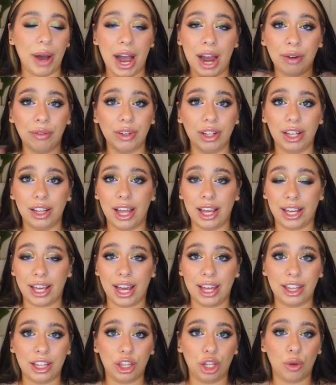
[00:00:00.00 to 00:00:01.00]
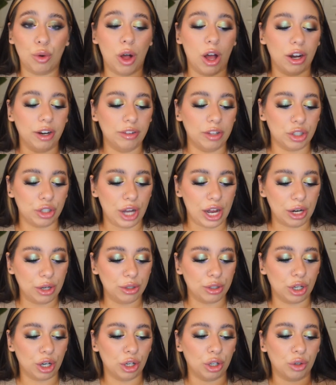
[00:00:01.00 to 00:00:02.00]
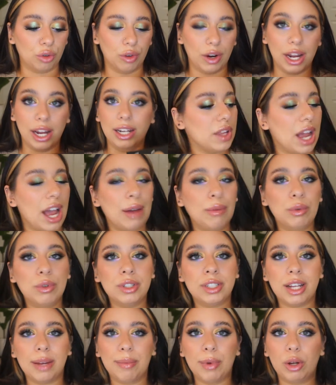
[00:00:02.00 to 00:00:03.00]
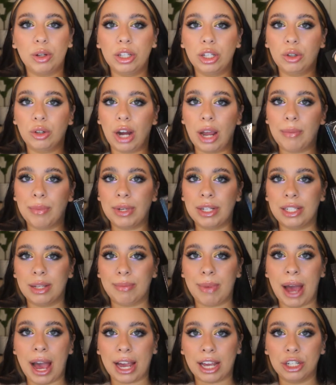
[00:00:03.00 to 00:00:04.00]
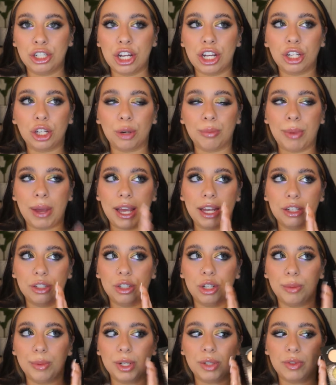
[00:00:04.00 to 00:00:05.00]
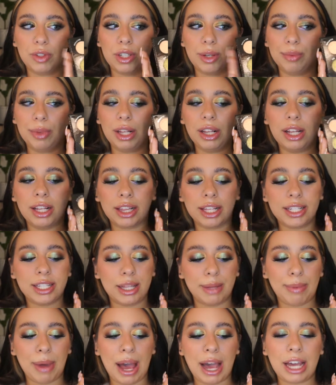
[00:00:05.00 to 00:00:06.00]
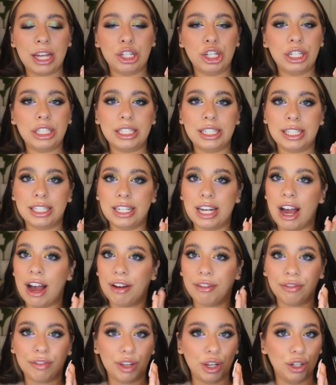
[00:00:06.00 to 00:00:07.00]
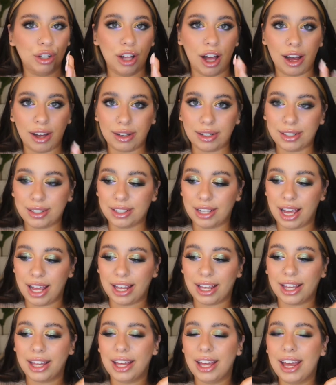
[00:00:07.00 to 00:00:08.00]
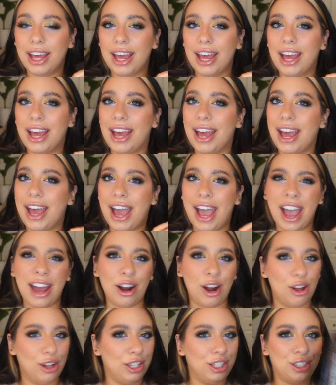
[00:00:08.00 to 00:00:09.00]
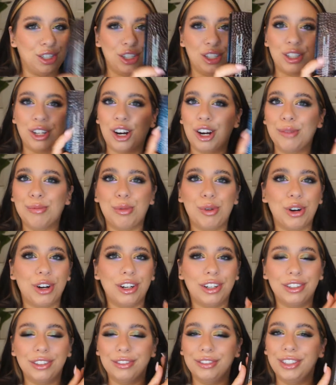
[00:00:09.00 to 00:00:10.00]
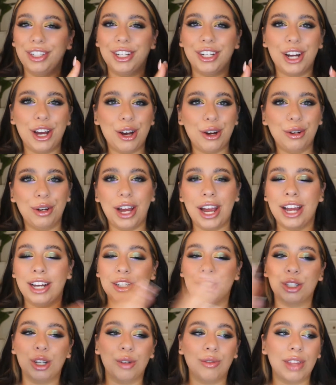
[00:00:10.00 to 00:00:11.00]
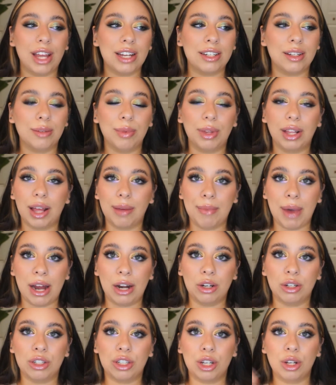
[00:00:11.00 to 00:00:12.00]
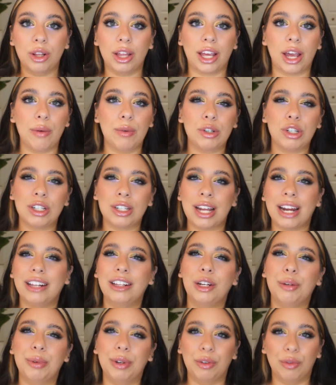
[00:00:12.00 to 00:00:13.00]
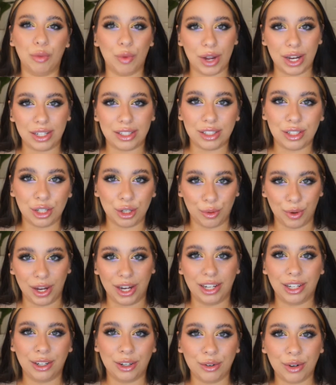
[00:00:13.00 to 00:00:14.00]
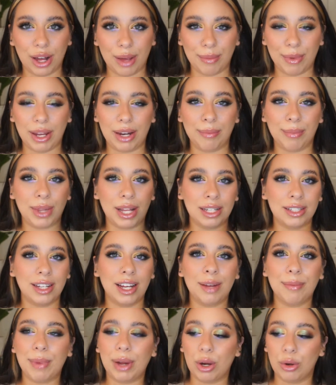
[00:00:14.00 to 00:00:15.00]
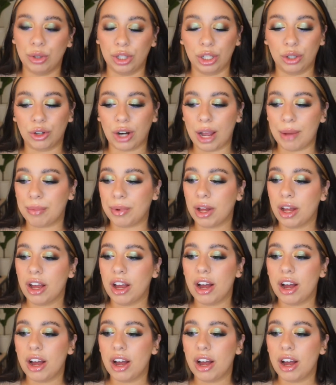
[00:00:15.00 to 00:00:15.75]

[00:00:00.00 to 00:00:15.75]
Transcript: I really like it. I think the quality of the shadows are great. I will say my only gripe is the packaging. You're paying so much for something like this. The packaging does not feel luxe, like at all. It's just cardboard, you know, and so if that's something that matters to you, like I wish this had a little bit of weight to it, you know what I mean? But that's like my only gripe.